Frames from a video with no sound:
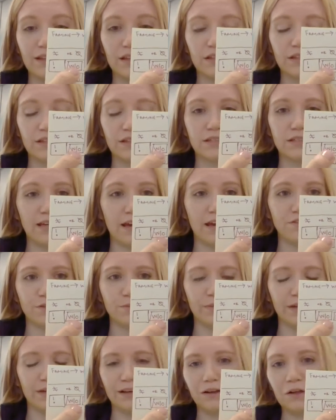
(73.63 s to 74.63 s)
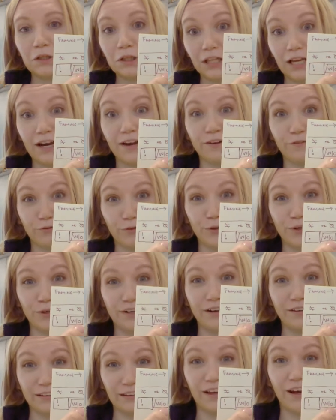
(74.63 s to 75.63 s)
It saves me a lot
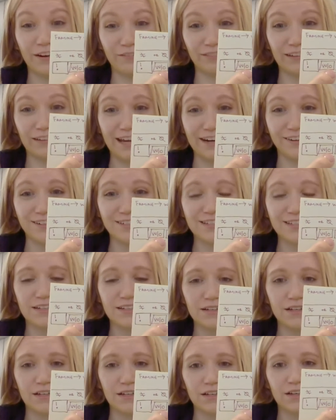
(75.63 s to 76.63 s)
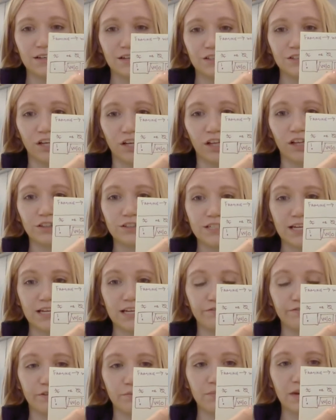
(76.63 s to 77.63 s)
of letters. Dollar
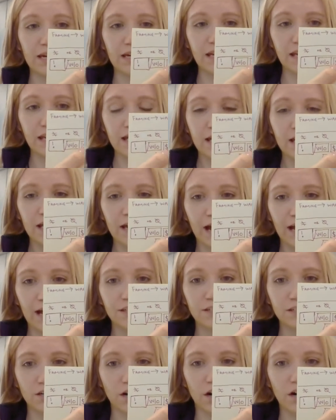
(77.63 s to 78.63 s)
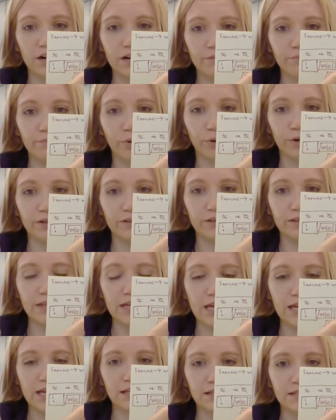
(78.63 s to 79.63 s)
sign for money. I star important
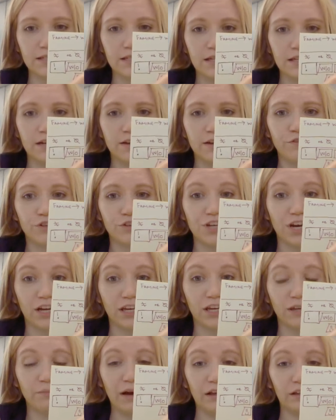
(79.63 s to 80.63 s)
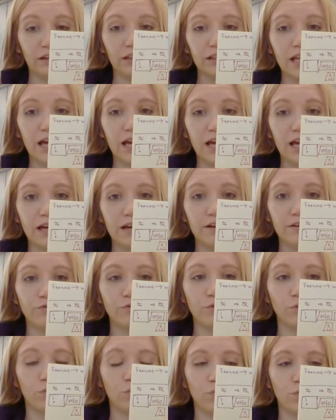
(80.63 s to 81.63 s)
things. If you're talking about
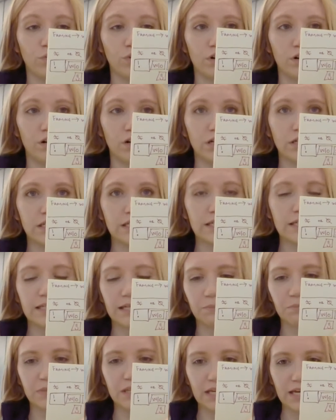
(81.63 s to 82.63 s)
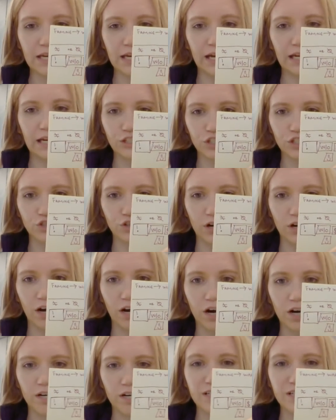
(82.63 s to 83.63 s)
love or something, I just draw a
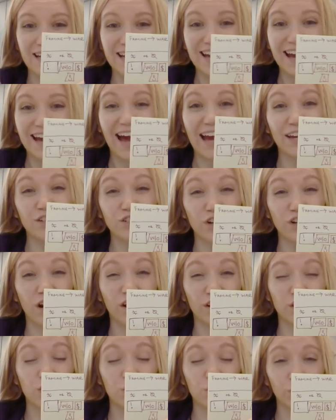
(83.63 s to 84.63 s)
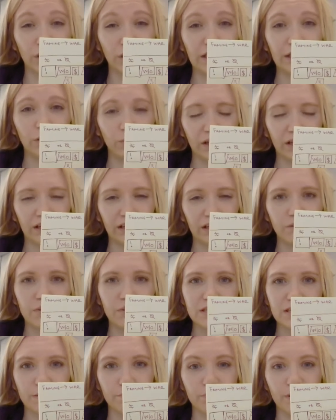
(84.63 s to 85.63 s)
heart. I can draw hearts really quickly,
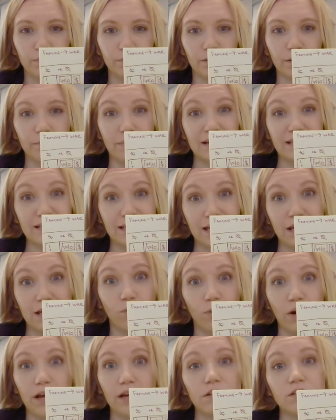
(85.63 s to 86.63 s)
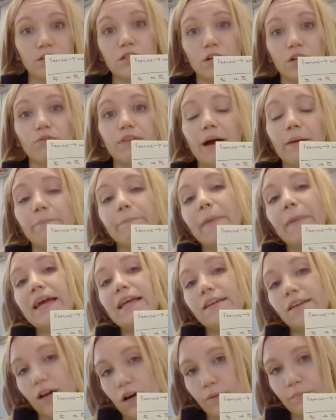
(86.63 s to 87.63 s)
but some people it might take a while. So that
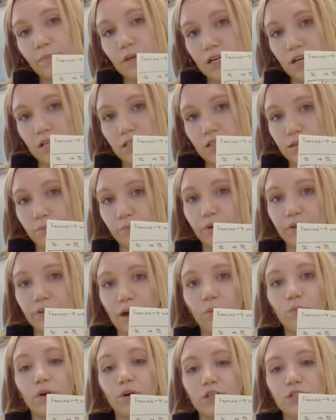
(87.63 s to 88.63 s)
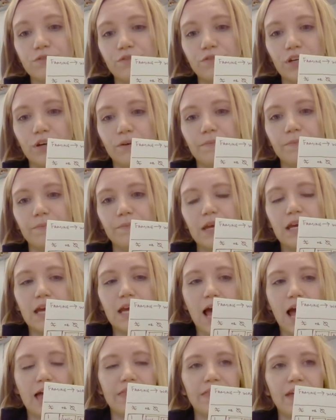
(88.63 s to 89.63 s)
might not be a symbol that works for you.
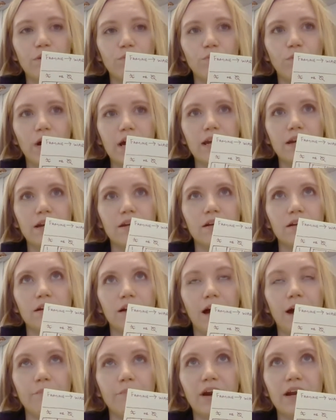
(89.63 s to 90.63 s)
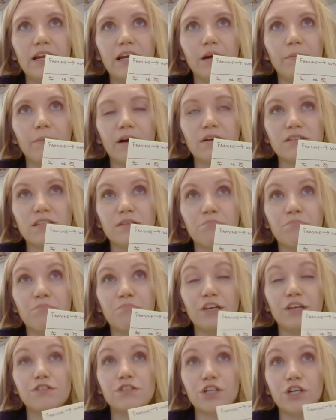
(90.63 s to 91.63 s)
And then when I'm writing about
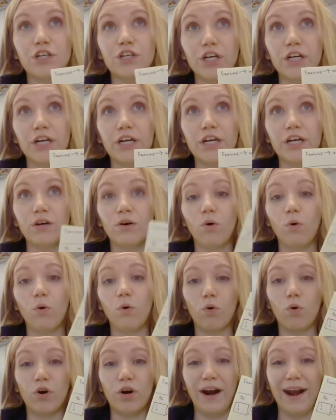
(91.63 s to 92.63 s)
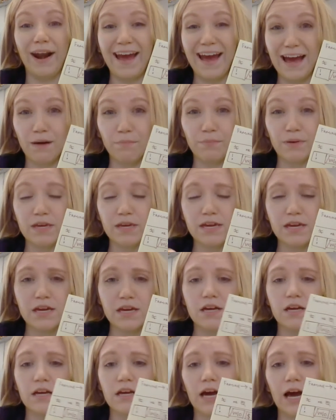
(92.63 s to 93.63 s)
something's good or happy,
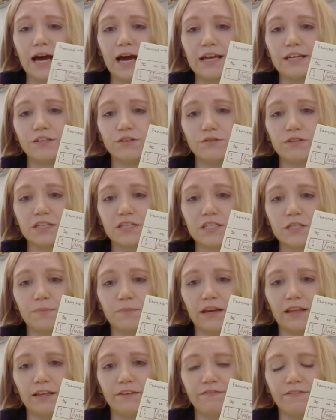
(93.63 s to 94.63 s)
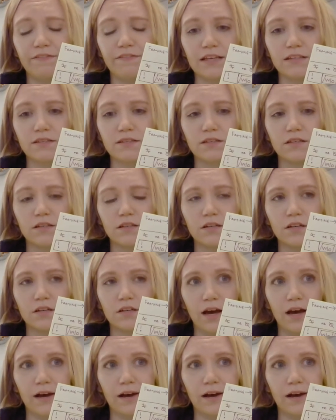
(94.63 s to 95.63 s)
I do this smiley face.
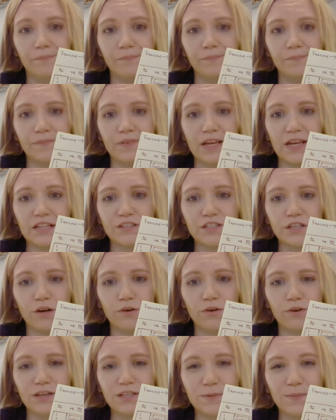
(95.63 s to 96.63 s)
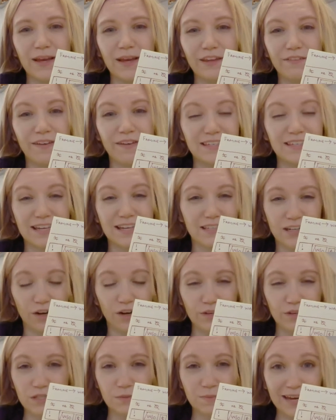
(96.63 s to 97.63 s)
And so a smiley face doesn't
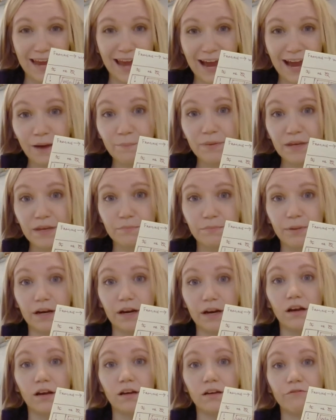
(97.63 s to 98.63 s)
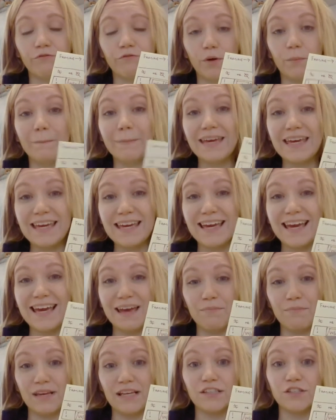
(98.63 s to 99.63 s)
always mean happy, but for me,
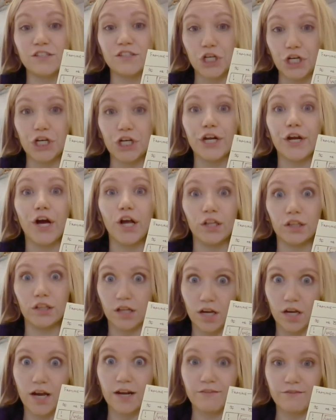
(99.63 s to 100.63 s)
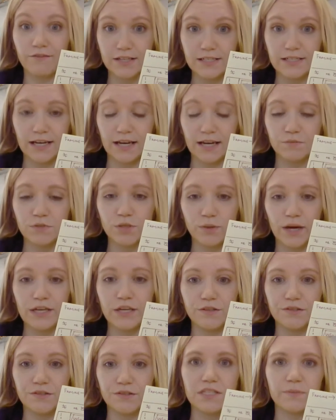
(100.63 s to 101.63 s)
it means good a lot of the time. So I
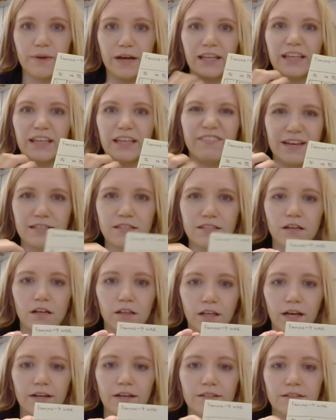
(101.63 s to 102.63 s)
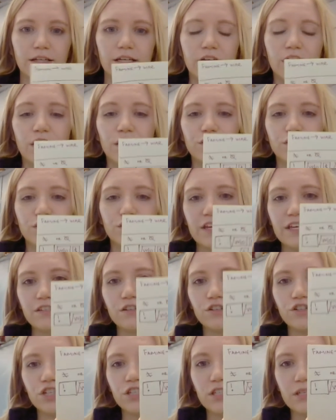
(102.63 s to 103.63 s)
use a smiley face a lot. So these
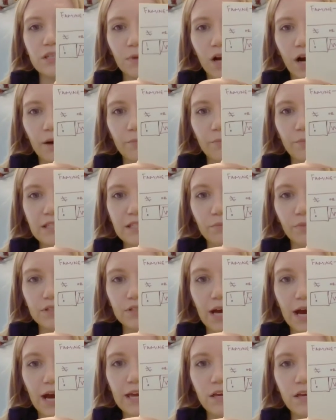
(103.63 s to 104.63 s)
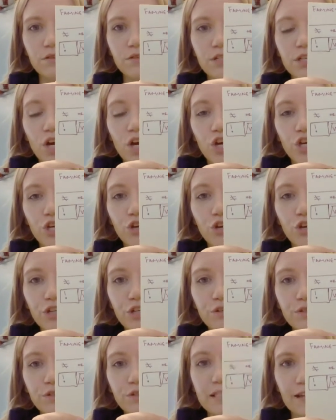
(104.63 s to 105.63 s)
are just some common symbols I use. You can
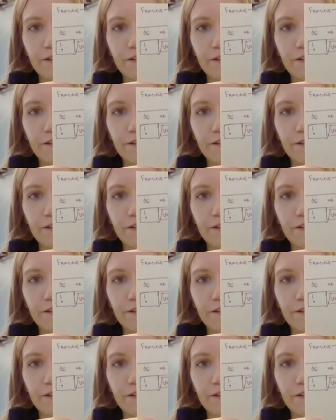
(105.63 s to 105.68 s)
use